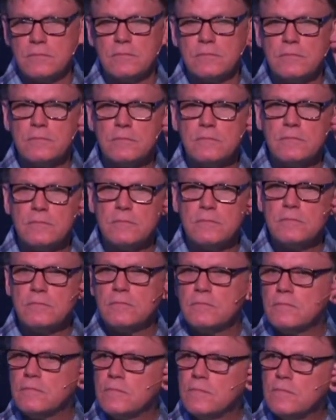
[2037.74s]

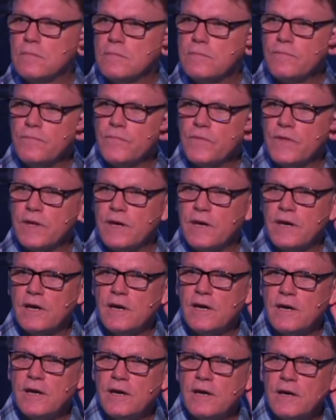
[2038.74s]

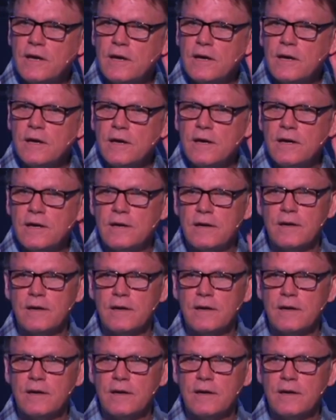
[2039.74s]
(silence)